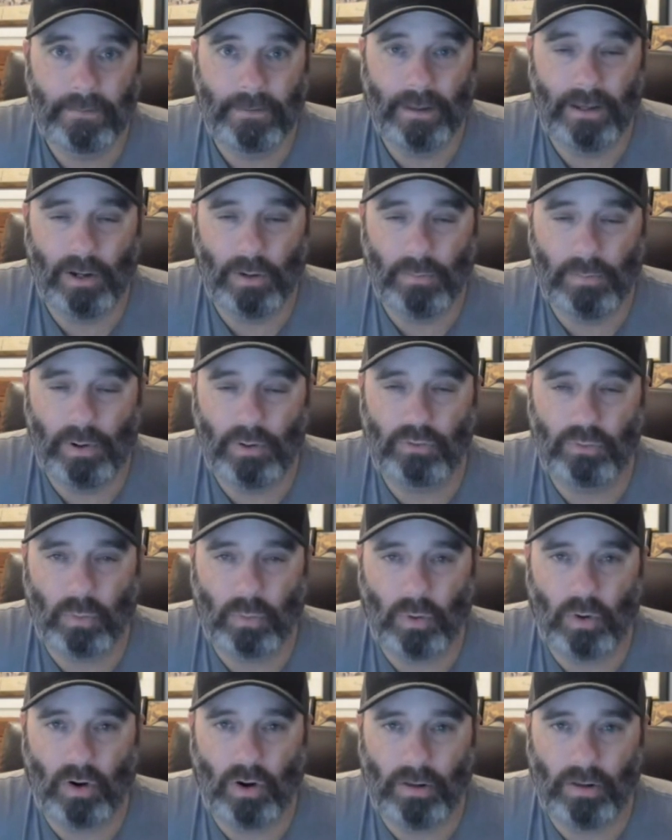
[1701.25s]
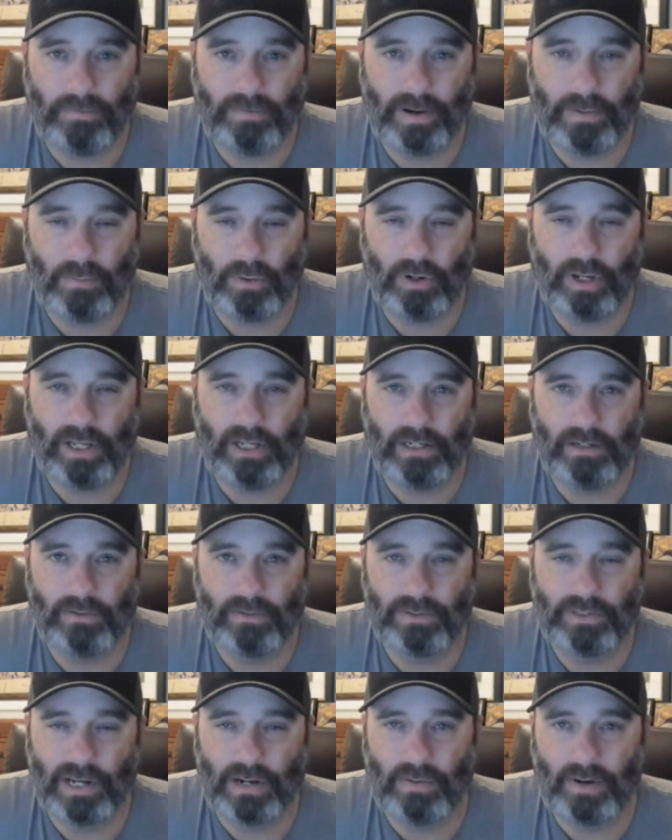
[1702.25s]
you know, post-war Hall of Fame rookie
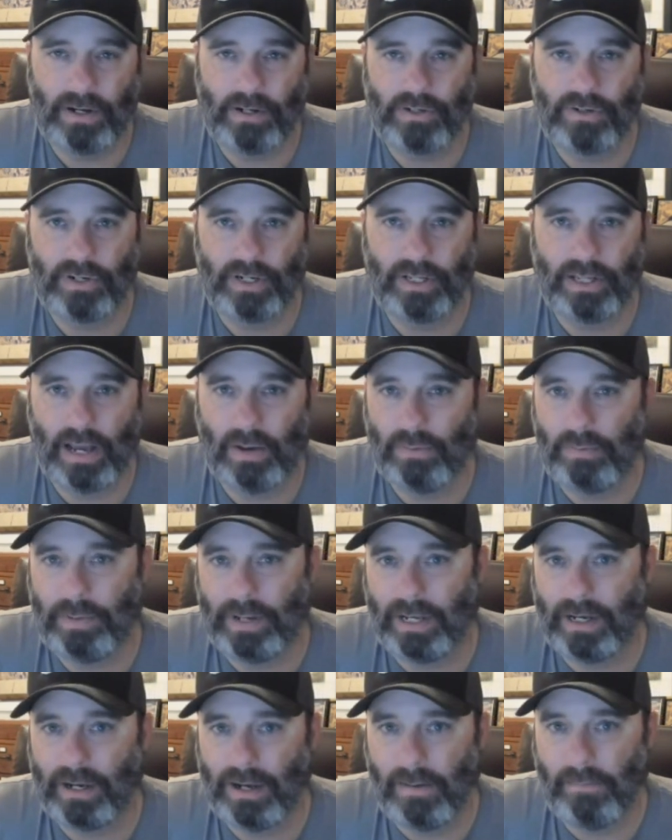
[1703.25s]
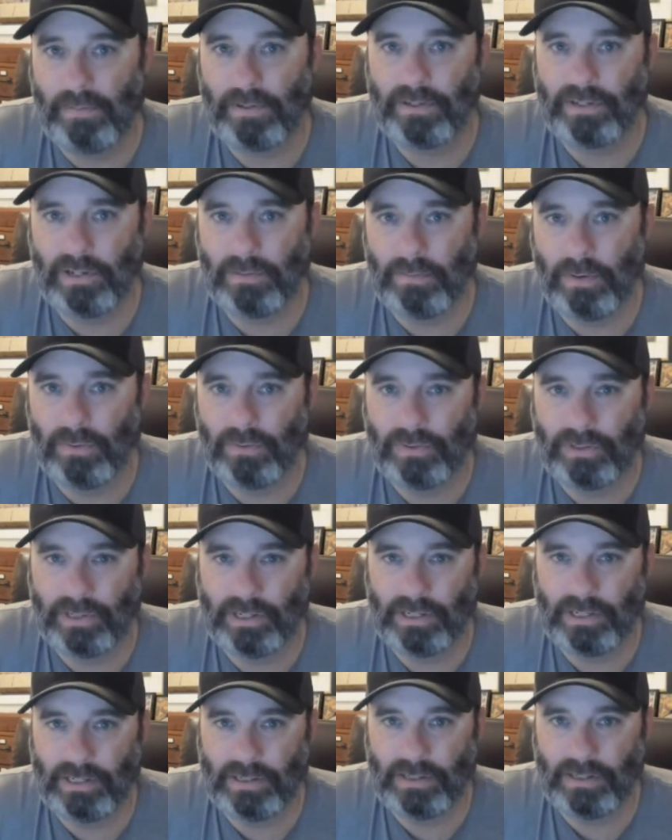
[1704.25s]
set registry. That would be encompassed in most of
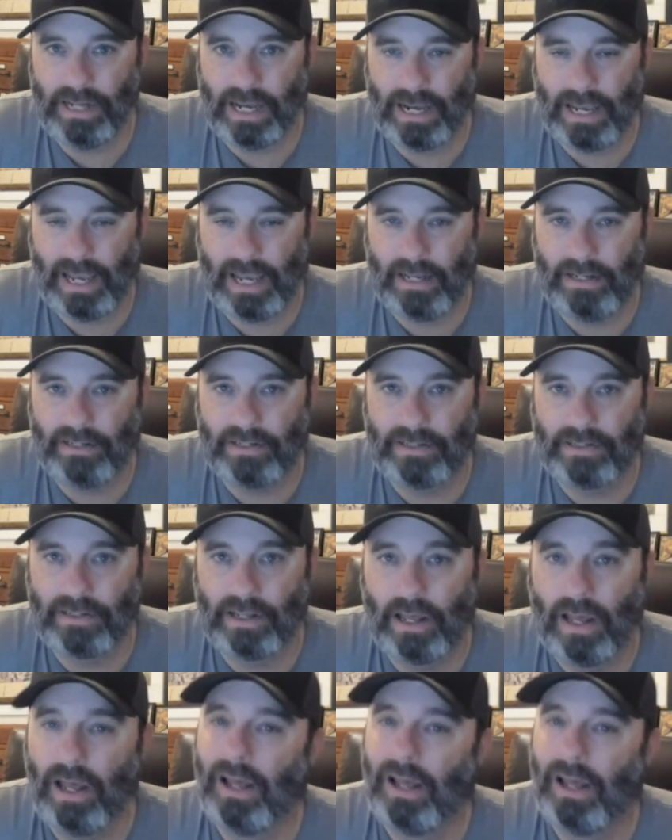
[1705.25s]
these decades.